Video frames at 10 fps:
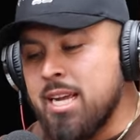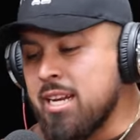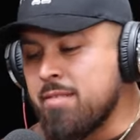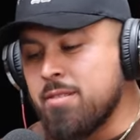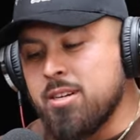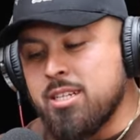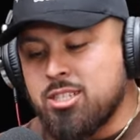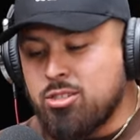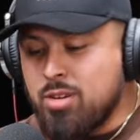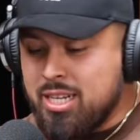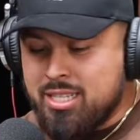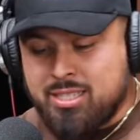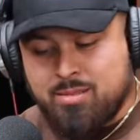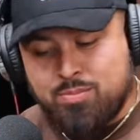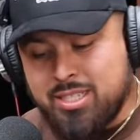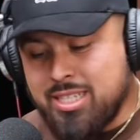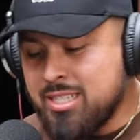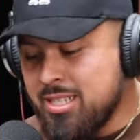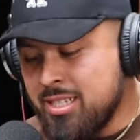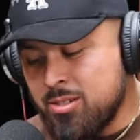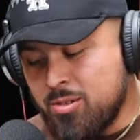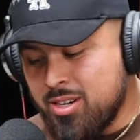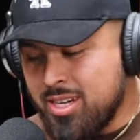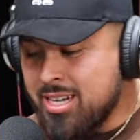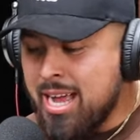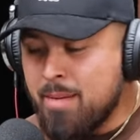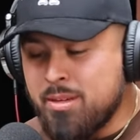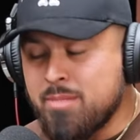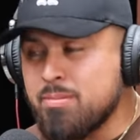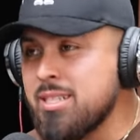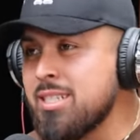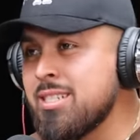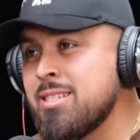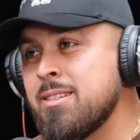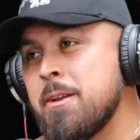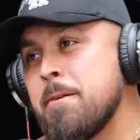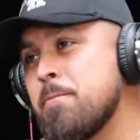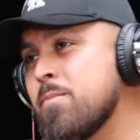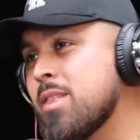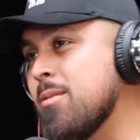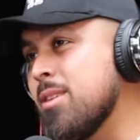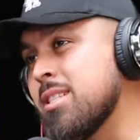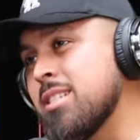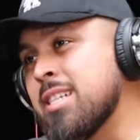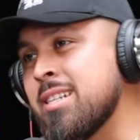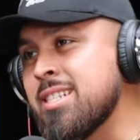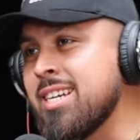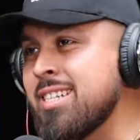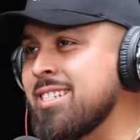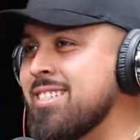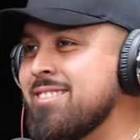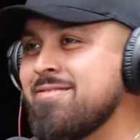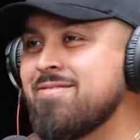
again, if you're in a struggling position or unhappy position, well, it's your time to change.